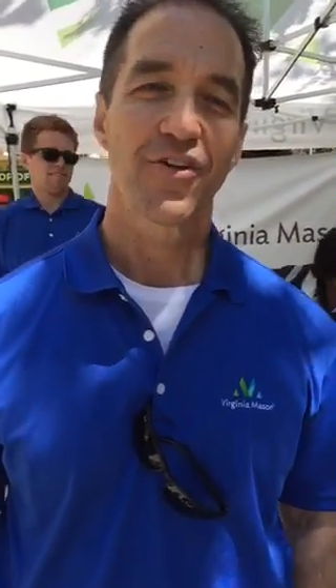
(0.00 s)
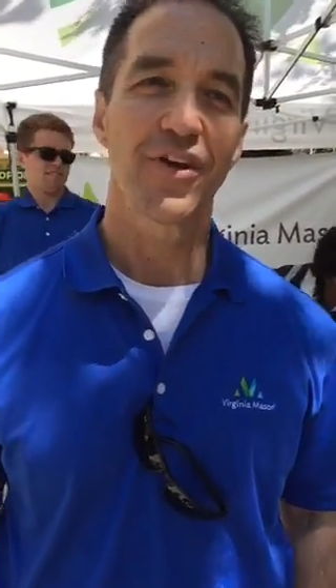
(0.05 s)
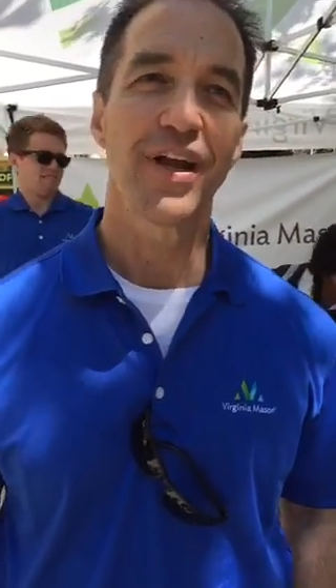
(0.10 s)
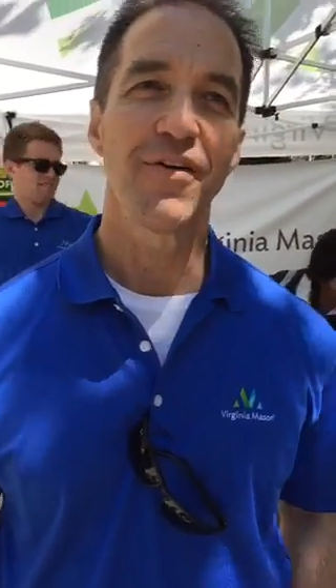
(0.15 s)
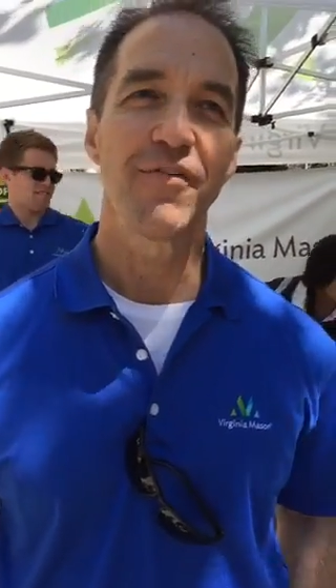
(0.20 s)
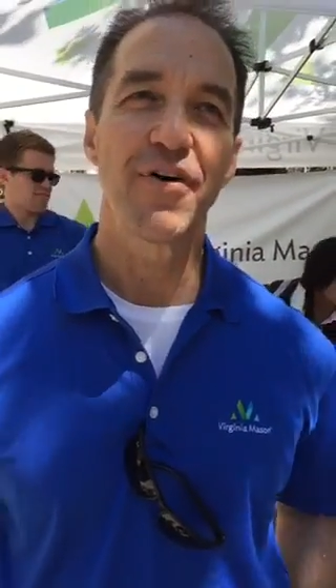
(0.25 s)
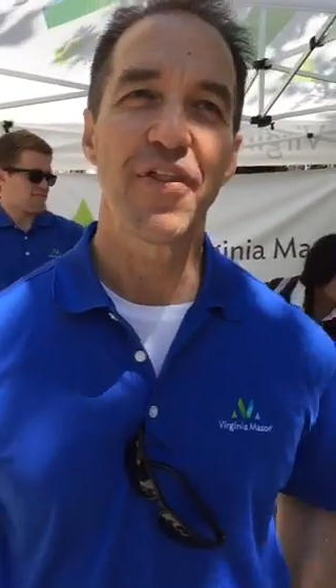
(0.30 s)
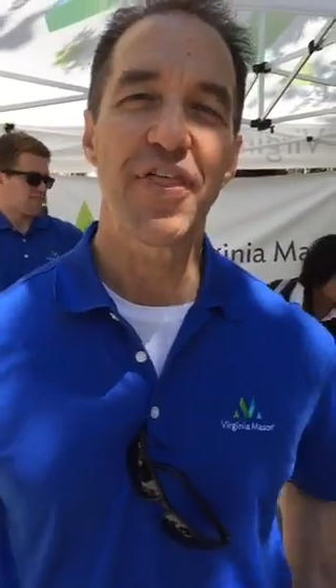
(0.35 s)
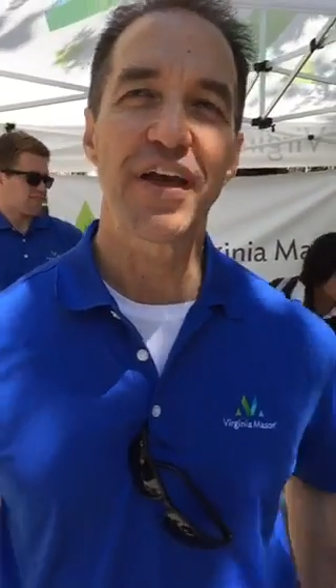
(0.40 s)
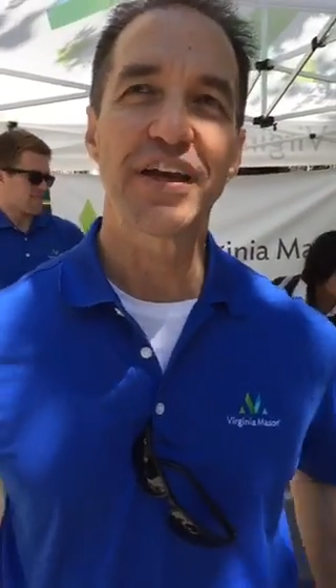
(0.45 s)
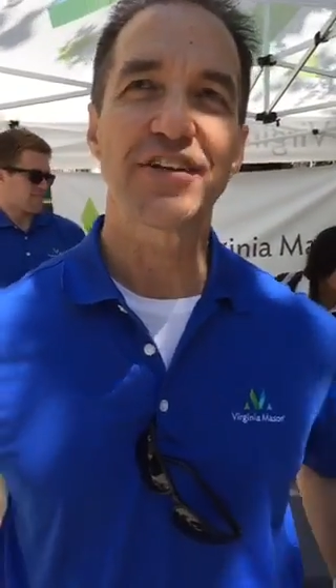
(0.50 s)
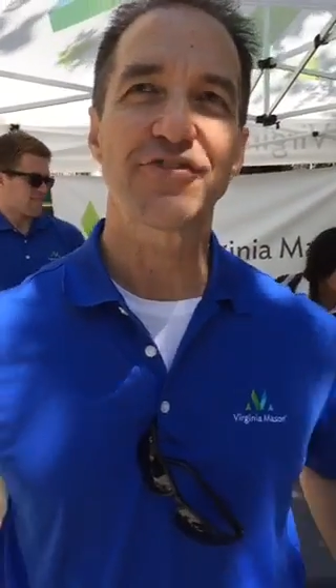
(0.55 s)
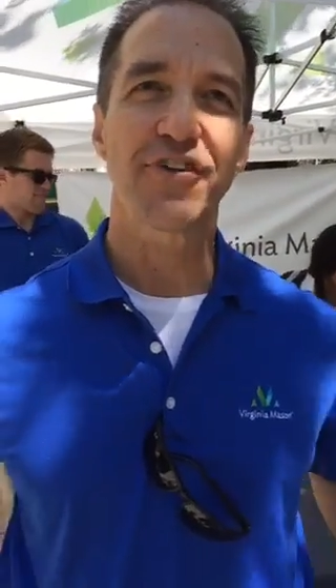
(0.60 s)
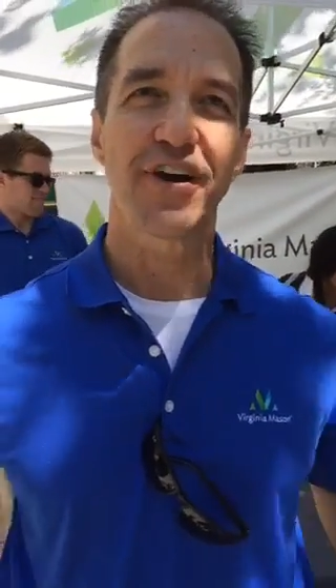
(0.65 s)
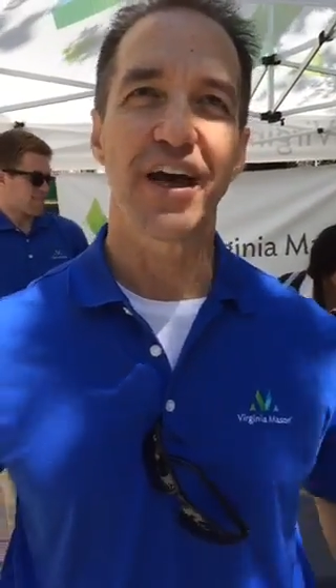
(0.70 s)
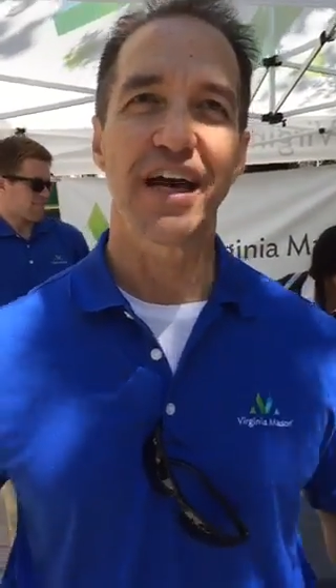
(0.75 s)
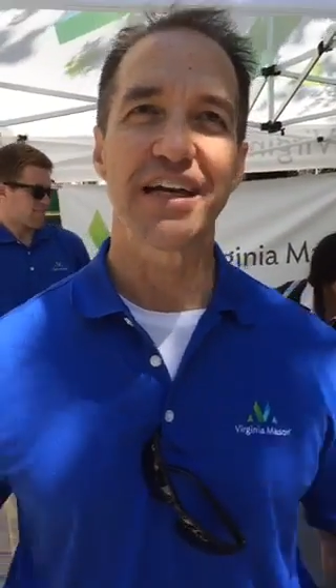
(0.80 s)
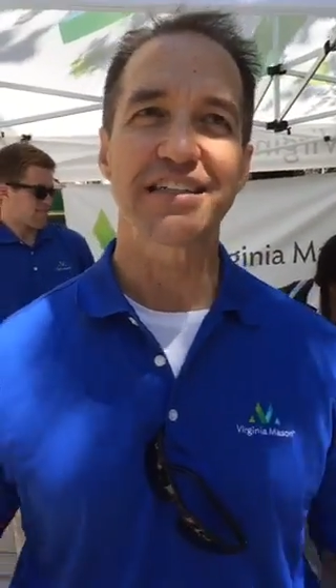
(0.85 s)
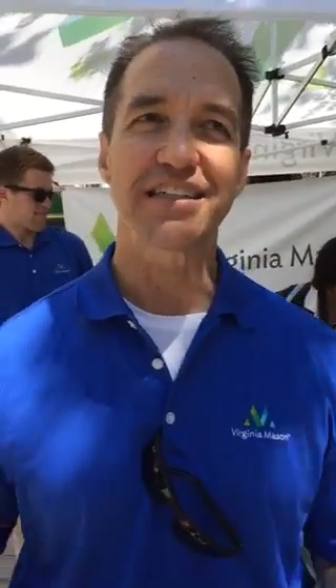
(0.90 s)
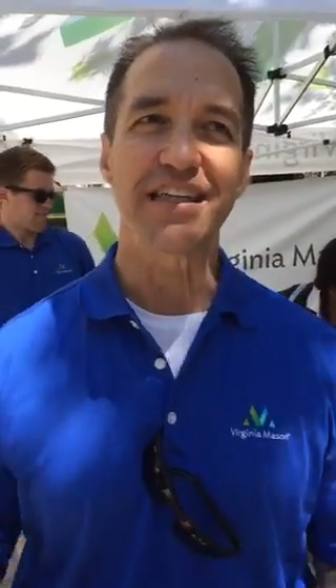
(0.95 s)
Great, well thanks
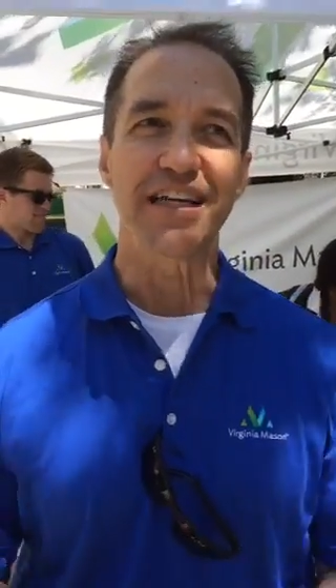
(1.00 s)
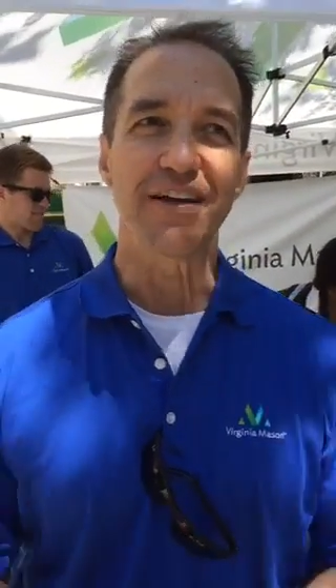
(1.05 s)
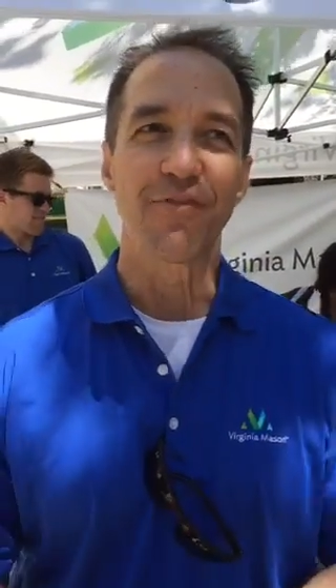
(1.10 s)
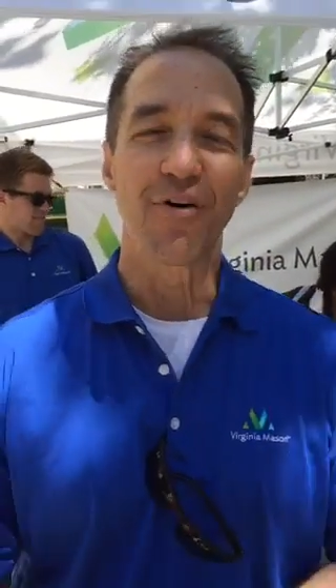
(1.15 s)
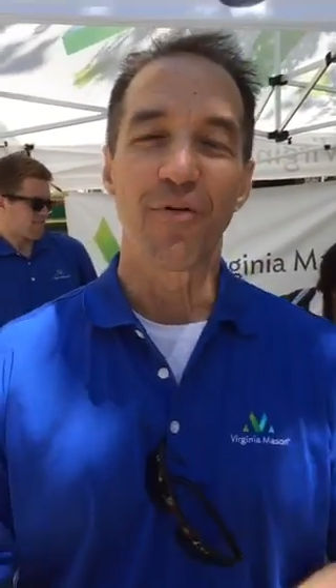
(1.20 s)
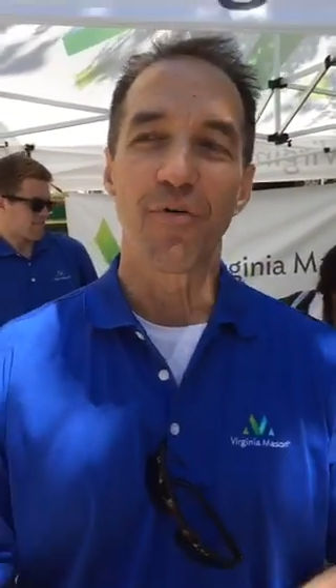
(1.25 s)
for asking.